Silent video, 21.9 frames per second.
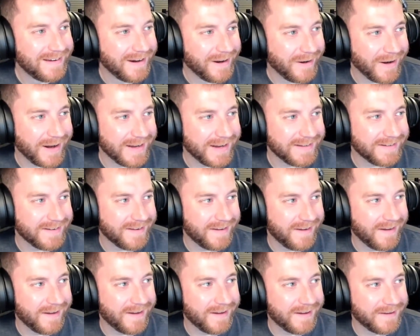All right.
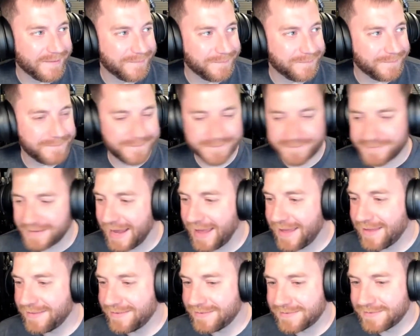
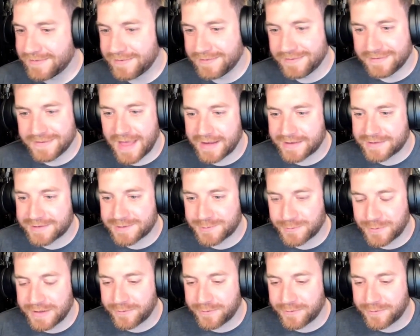Yeah. Next